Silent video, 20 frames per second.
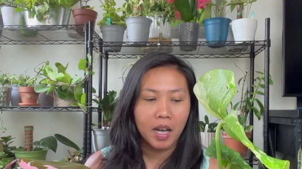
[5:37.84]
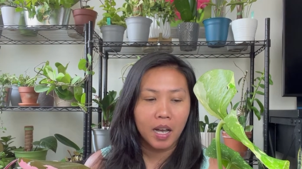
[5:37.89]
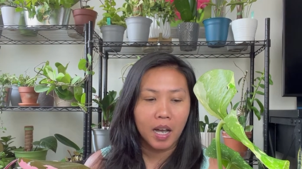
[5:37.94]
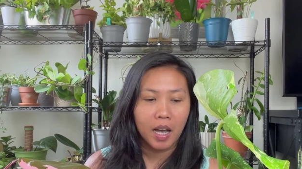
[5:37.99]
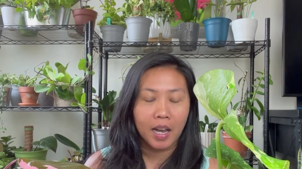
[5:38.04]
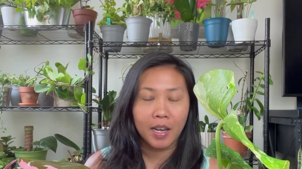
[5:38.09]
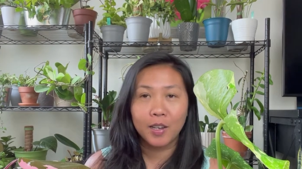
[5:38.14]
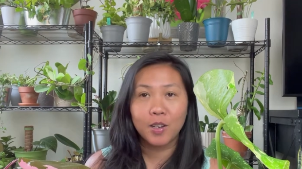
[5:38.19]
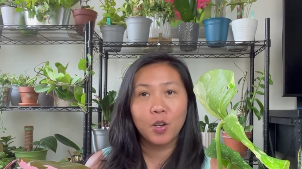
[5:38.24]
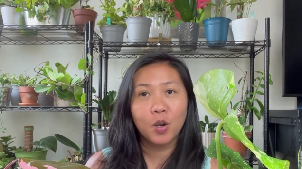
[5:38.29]

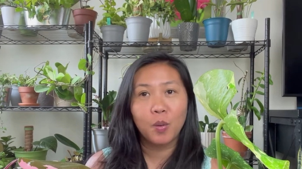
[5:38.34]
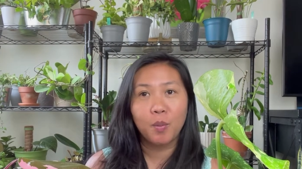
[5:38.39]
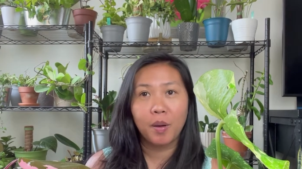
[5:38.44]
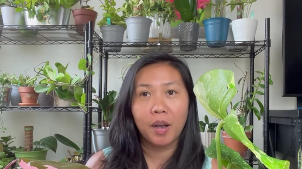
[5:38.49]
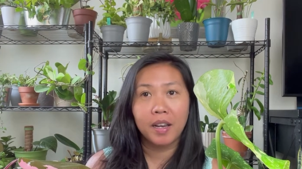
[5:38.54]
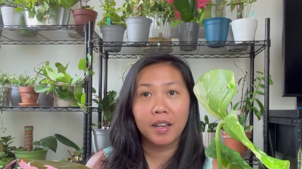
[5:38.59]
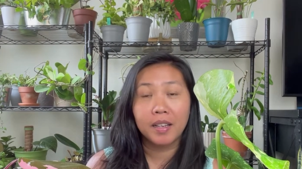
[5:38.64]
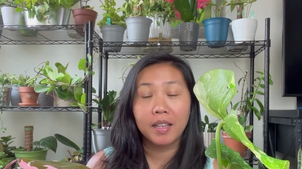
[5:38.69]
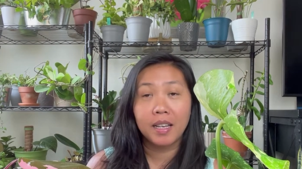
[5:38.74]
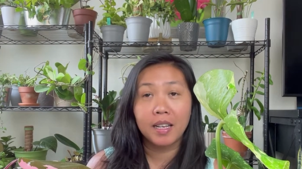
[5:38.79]
I hope
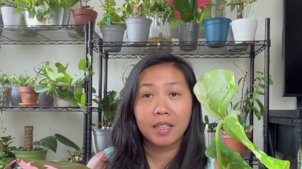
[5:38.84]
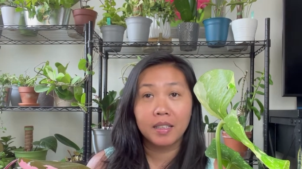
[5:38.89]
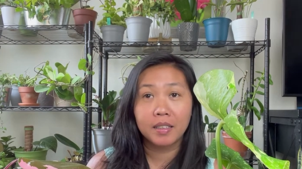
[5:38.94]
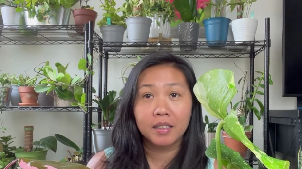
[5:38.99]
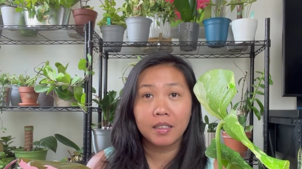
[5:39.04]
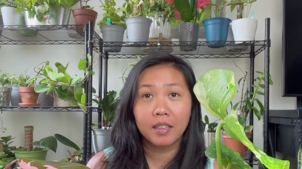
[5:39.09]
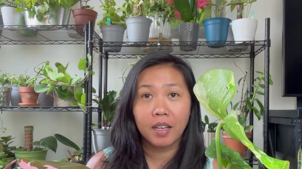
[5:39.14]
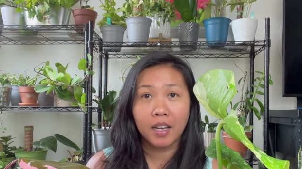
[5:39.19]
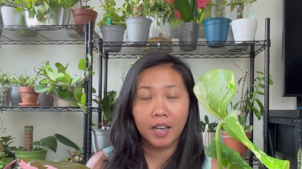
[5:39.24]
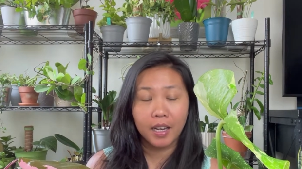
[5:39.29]
I kill
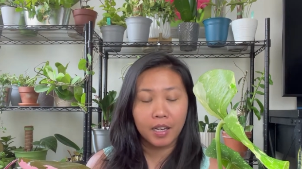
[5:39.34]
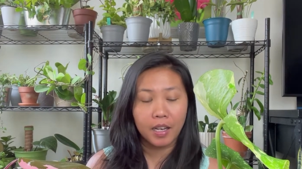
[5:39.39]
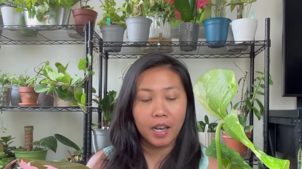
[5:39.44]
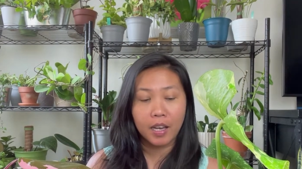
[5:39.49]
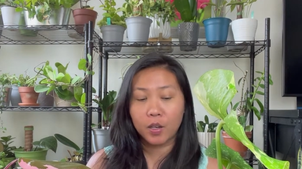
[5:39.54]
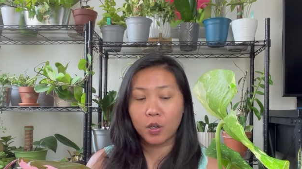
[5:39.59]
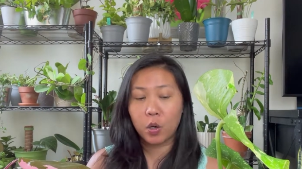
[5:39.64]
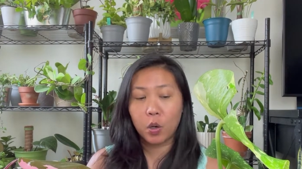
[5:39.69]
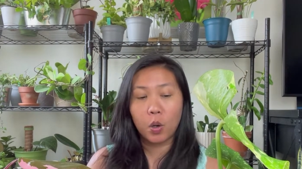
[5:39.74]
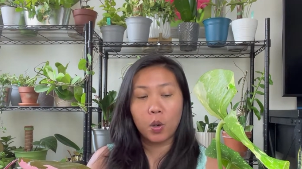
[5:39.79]
I,
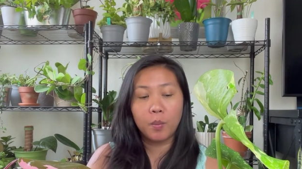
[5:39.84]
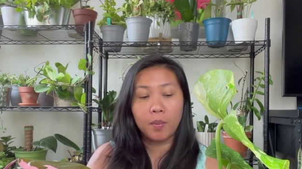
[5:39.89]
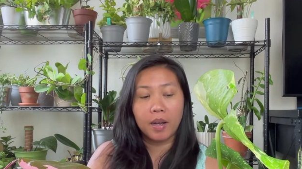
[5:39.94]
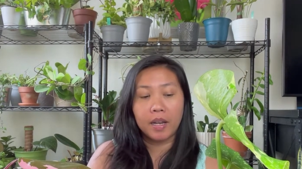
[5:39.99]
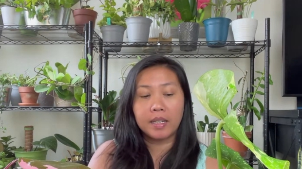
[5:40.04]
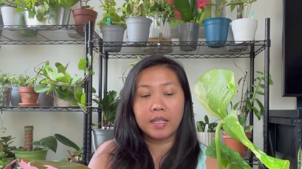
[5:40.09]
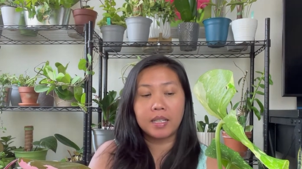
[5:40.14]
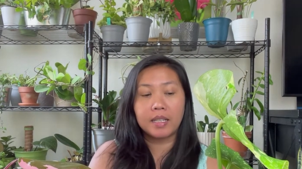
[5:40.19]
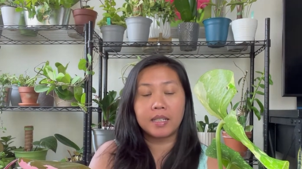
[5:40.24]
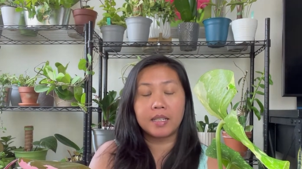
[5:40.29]
I hope
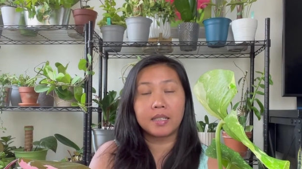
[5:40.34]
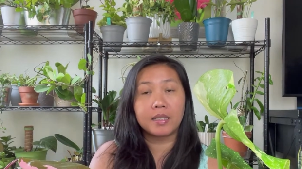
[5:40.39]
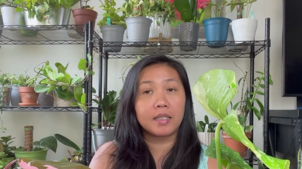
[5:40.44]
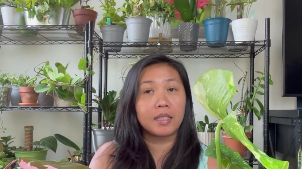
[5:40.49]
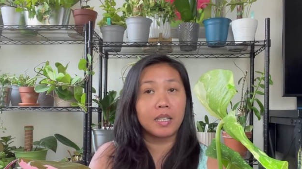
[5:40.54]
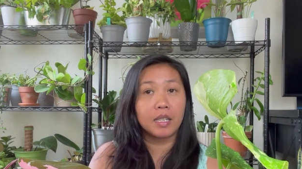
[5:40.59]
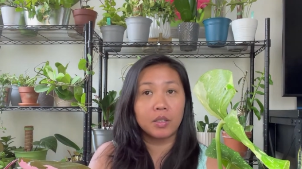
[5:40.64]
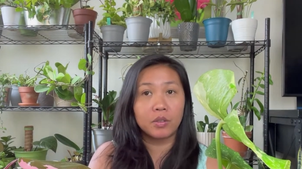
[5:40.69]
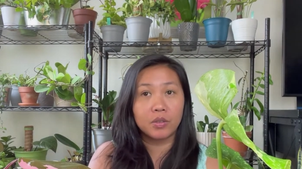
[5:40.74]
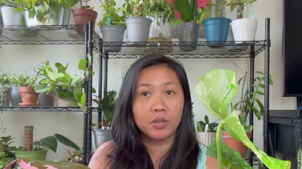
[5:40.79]
I did not
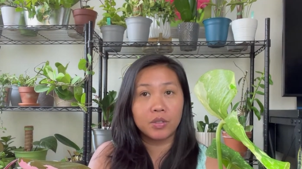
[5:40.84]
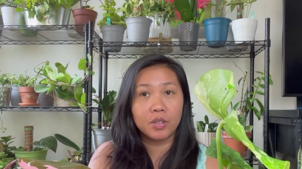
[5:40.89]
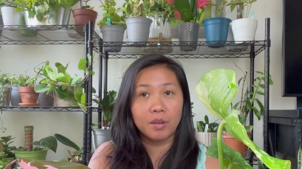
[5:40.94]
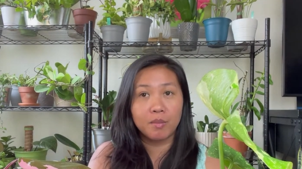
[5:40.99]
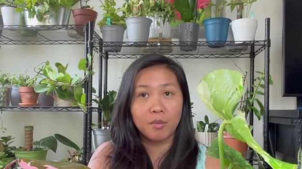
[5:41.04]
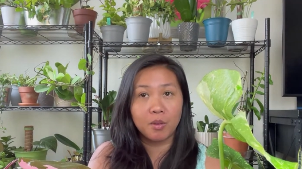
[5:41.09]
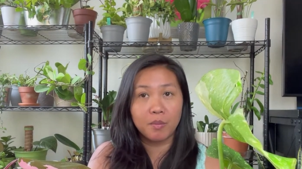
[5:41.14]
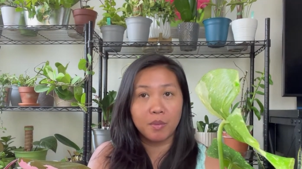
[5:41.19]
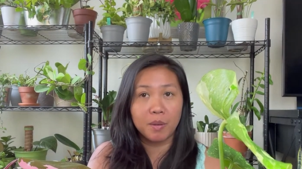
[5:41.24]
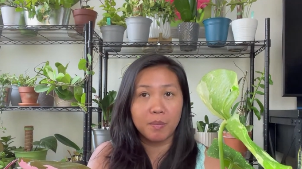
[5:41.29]
kill
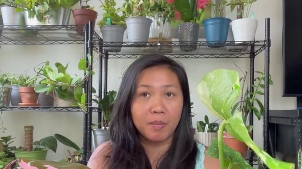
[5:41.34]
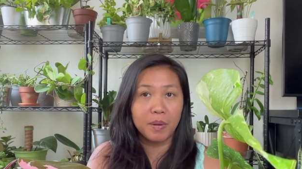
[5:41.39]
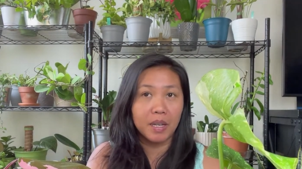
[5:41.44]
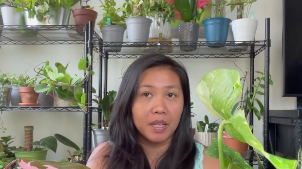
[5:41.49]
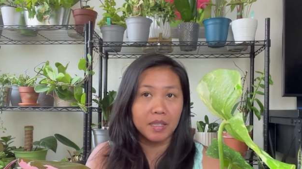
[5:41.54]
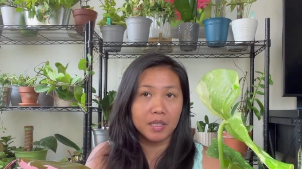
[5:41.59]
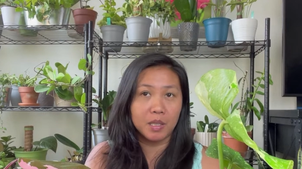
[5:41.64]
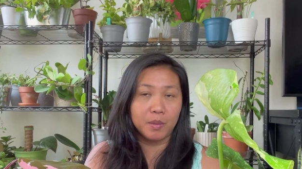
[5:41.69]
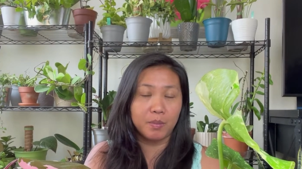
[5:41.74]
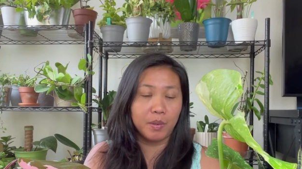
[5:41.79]
some of my
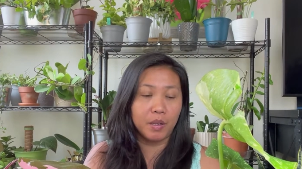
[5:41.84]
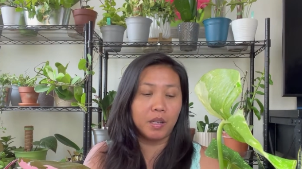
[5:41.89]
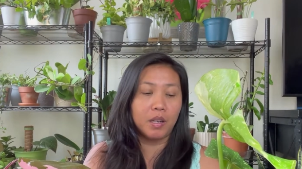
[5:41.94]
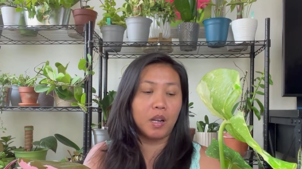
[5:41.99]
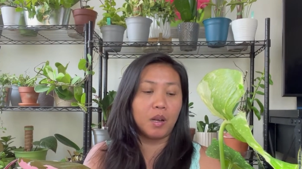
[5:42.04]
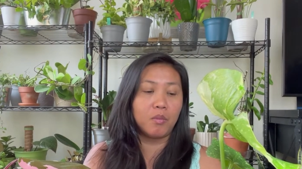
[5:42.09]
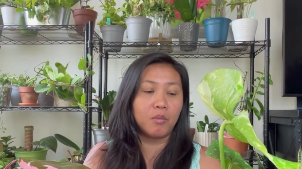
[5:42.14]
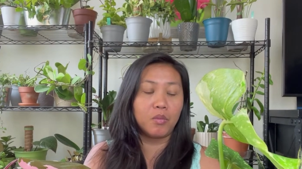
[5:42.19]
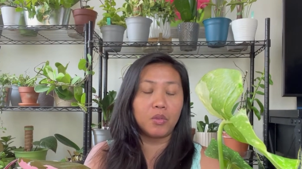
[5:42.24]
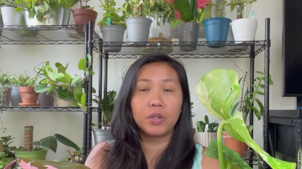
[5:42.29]
plants, but
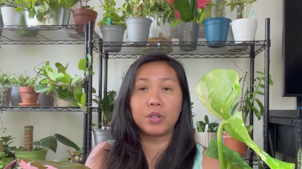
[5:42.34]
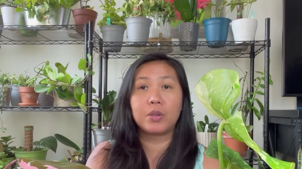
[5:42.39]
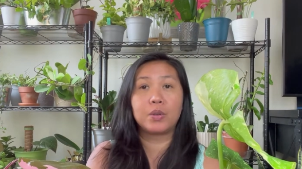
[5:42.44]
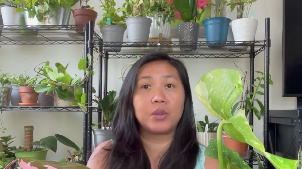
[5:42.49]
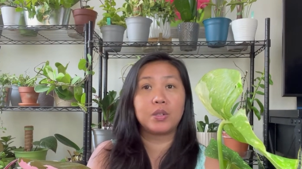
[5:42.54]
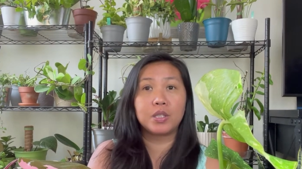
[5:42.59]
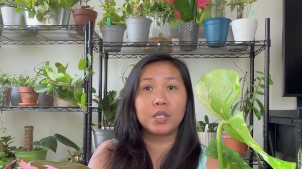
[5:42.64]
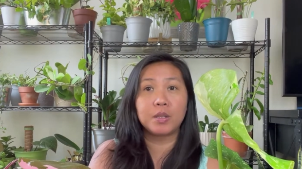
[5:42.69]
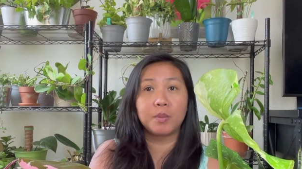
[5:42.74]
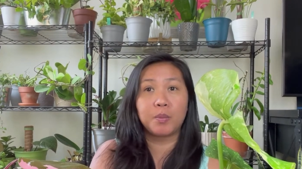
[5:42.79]
I'm a little
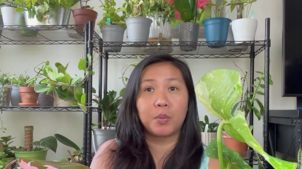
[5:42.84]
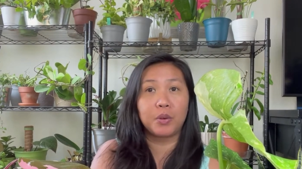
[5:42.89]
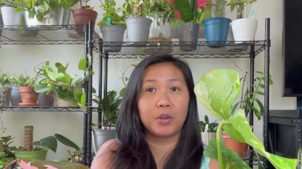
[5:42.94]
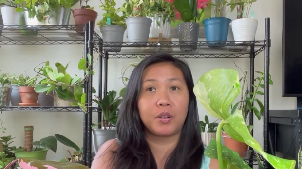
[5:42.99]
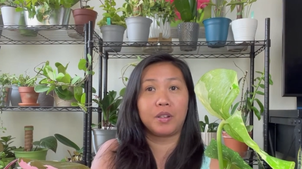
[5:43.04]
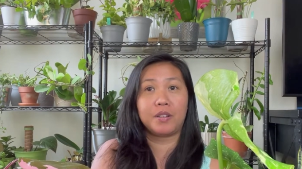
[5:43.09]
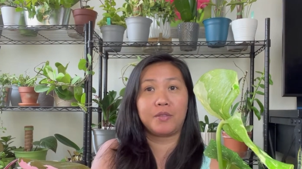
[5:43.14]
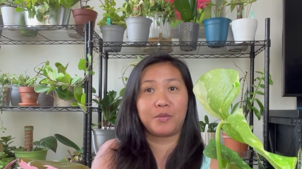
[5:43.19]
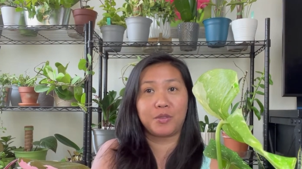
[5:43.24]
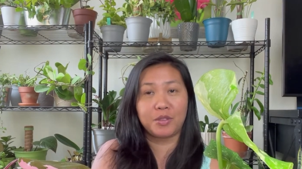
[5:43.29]

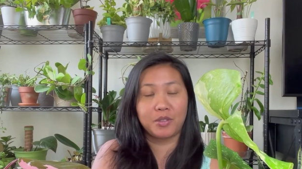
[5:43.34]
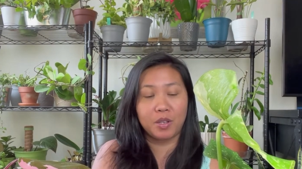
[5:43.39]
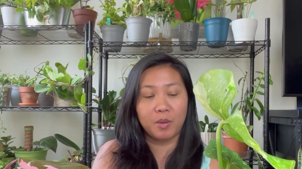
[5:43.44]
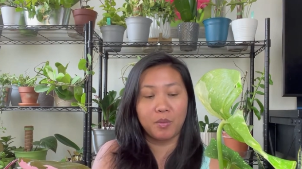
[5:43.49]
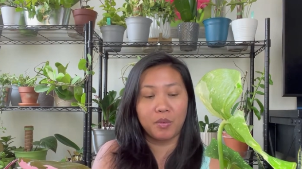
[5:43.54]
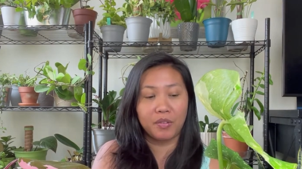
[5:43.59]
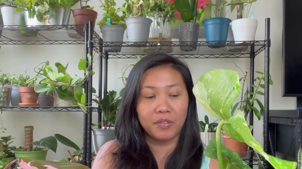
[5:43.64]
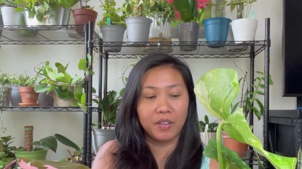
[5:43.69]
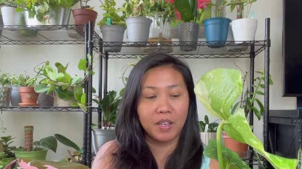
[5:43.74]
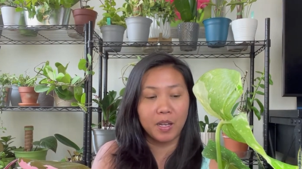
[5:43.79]
disappointed for
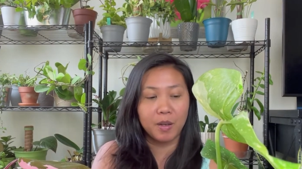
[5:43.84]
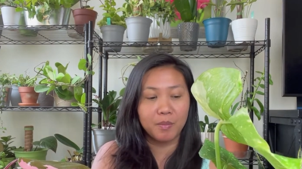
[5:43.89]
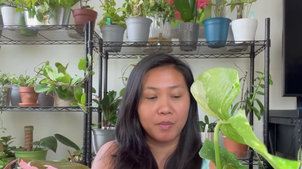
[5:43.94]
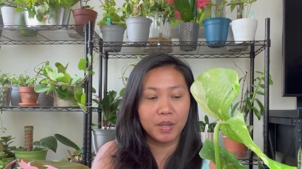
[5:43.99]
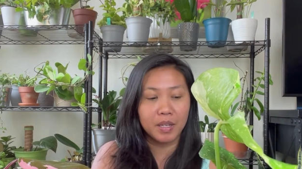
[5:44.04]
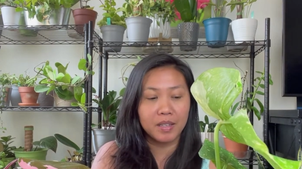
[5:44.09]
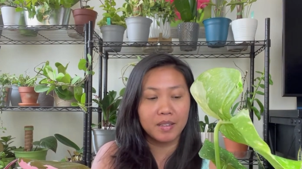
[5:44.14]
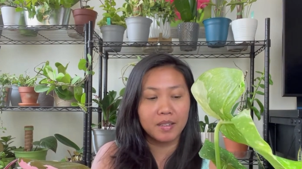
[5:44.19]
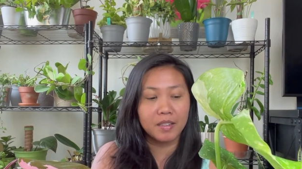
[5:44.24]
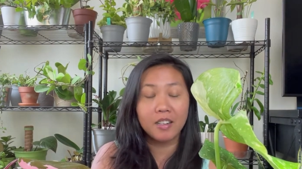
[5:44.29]
some of them
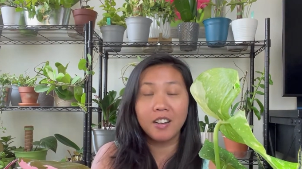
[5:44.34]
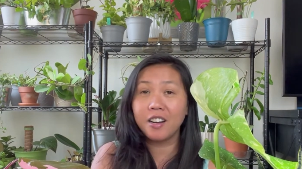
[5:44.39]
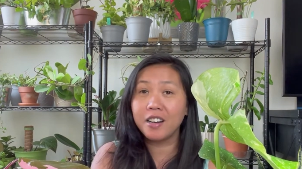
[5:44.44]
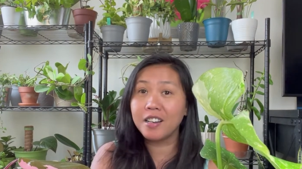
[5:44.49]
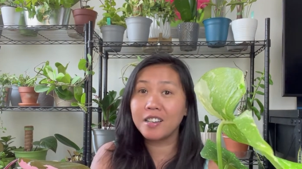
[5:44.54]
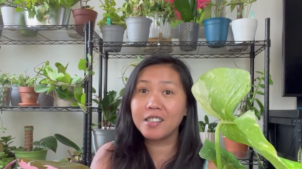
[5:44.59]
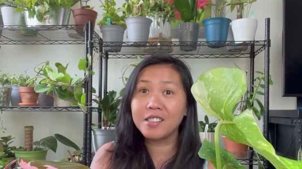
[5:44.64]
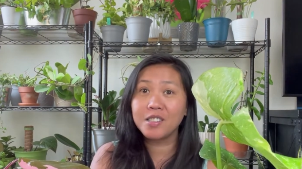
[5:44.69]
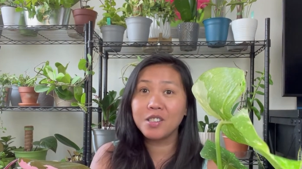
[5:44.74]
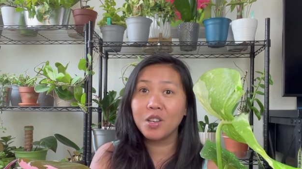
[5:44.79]

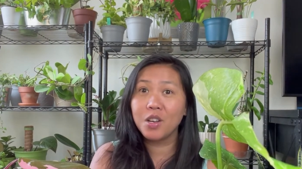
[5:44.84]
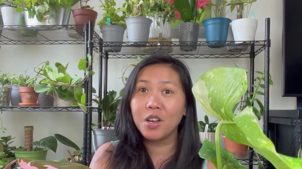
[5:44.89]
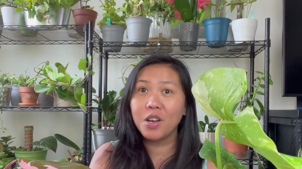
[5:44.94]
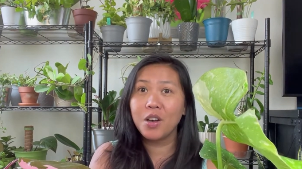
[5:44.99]
because